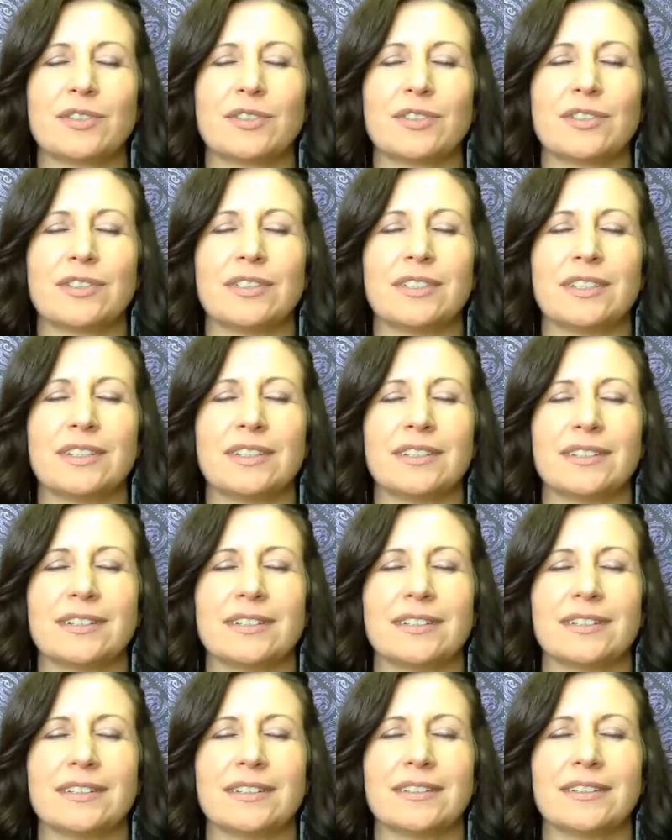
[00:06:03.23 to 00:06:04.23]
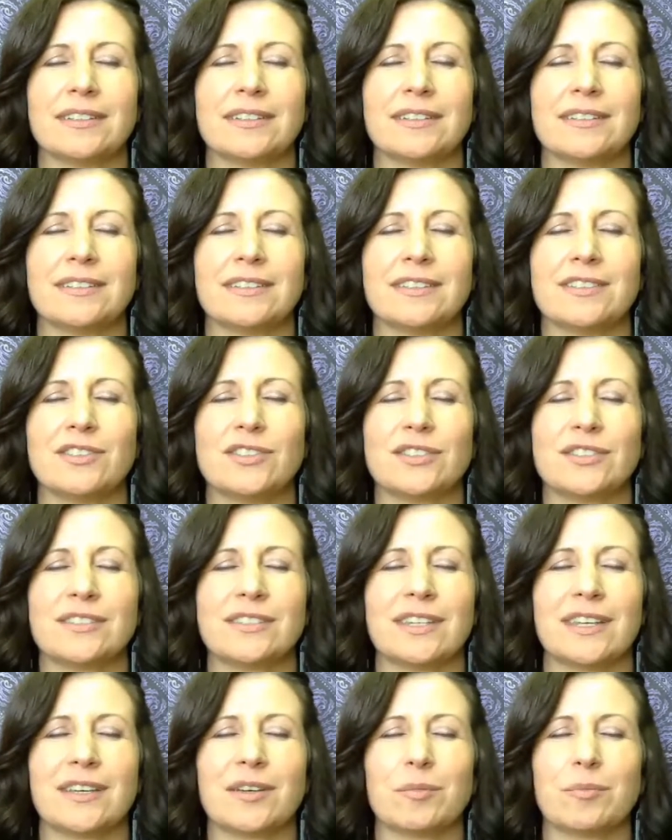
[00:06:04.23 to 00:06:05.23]
good to just
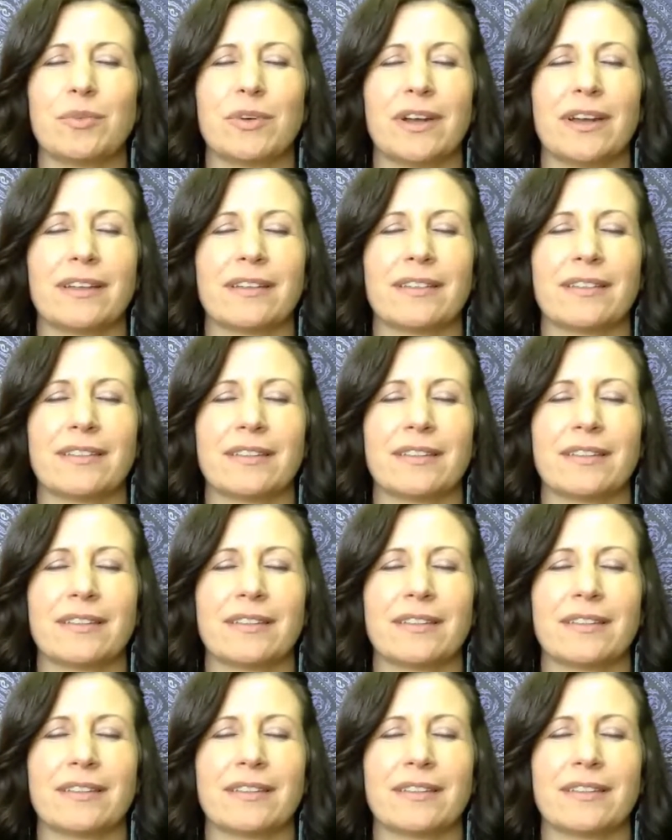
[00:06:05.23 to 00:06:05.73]
take a breath.